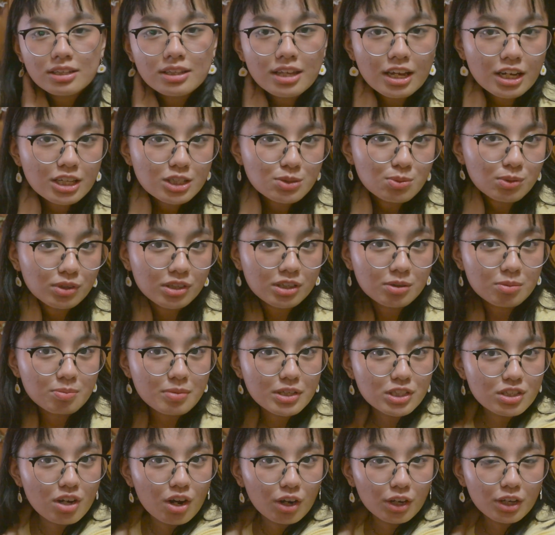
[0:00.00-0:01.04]
Next, we're going to be
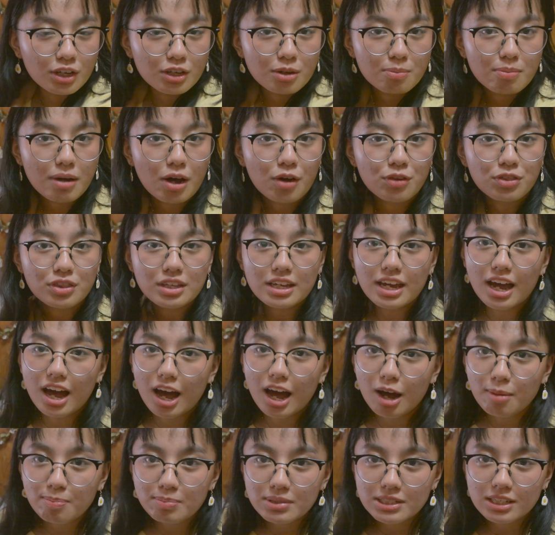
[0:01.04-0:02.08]
talking about the
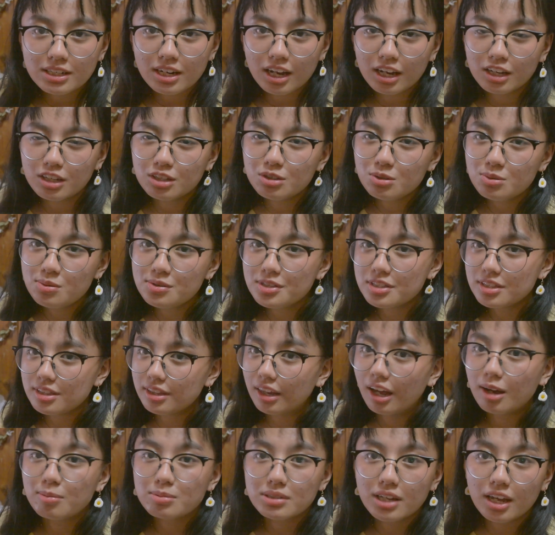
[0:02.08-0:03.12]
apps that I use, the
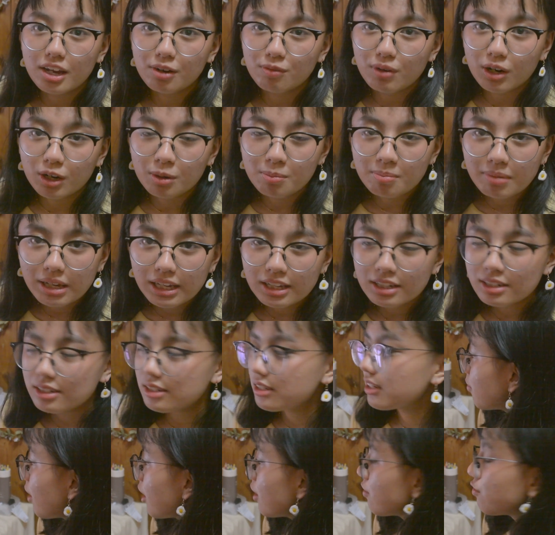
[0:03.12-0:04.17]
apps that I recommend.
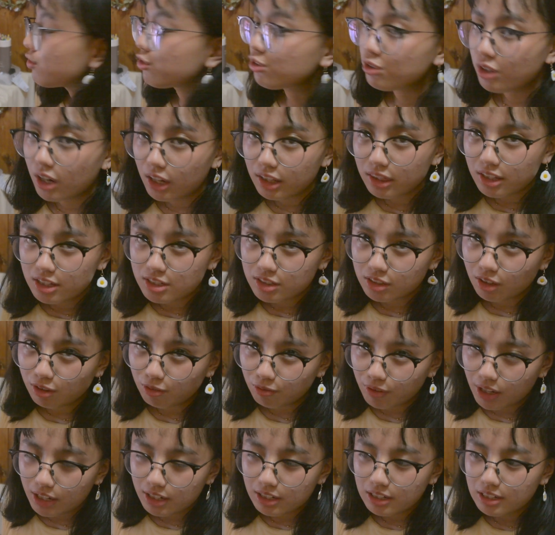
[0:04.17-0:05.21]
I've tried these
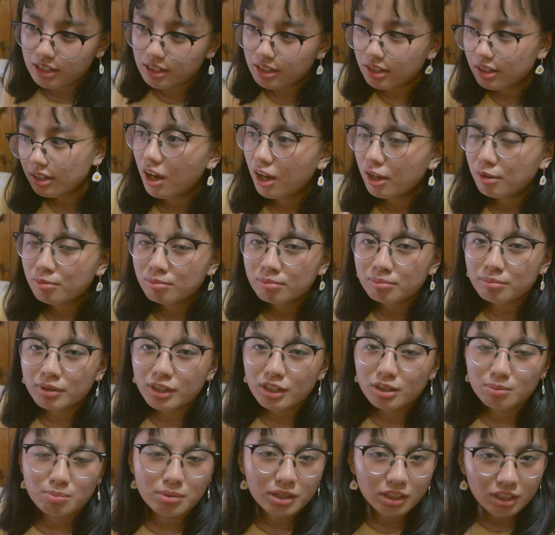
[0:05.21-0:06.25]
already. I'm
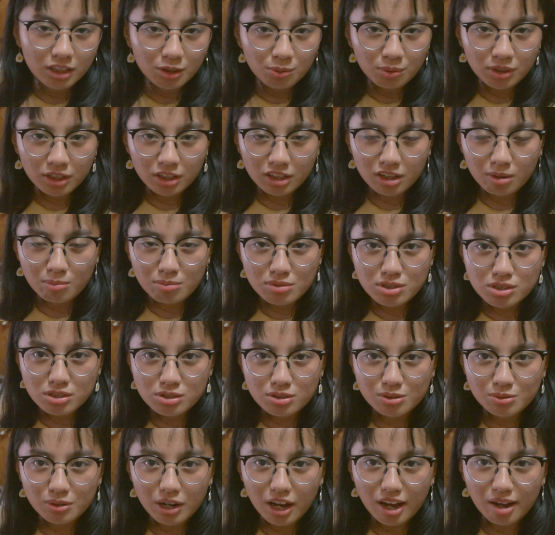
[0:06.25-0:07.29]
pretty picky when it comes
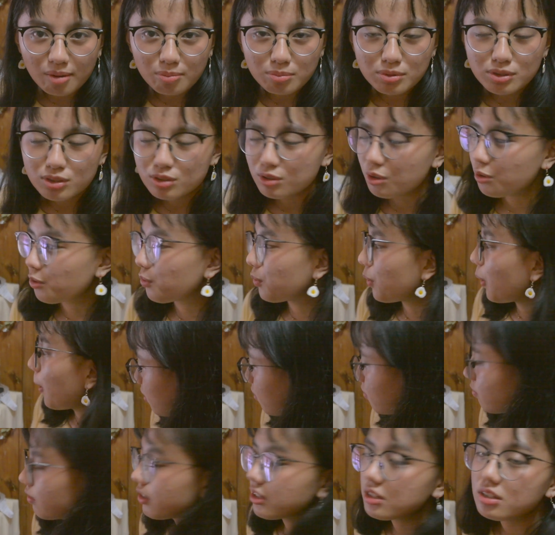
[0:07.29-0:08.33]
to apps, so.
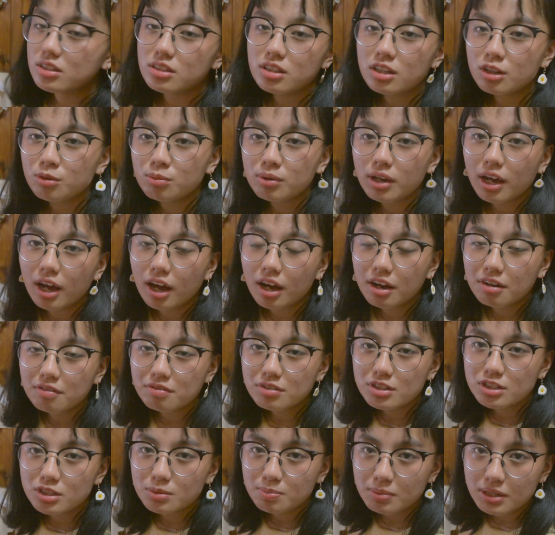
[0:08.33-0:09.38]
First thing we have
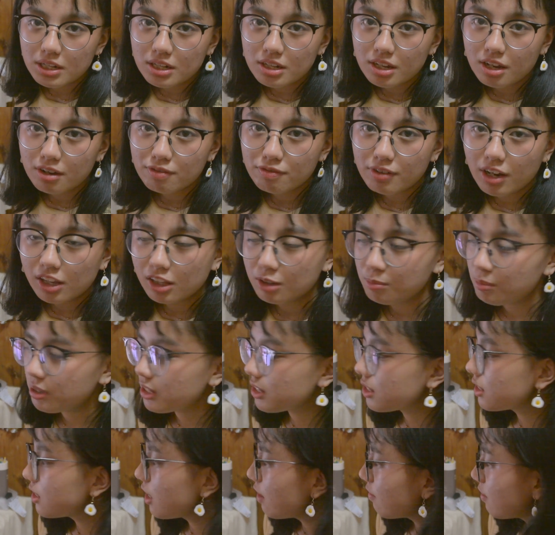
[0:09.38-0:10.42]
is PDF Element
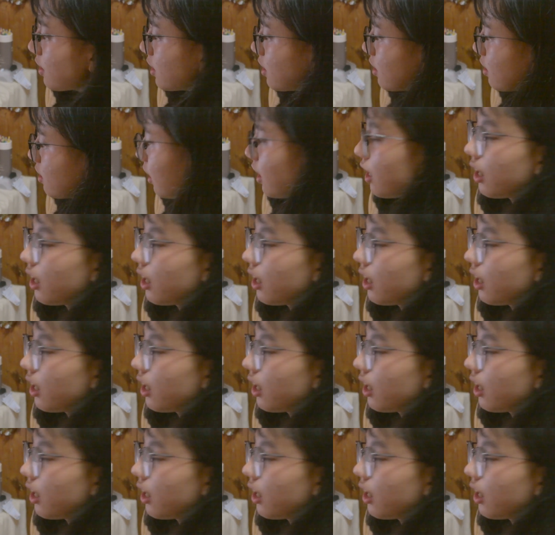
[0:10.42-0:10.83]
7.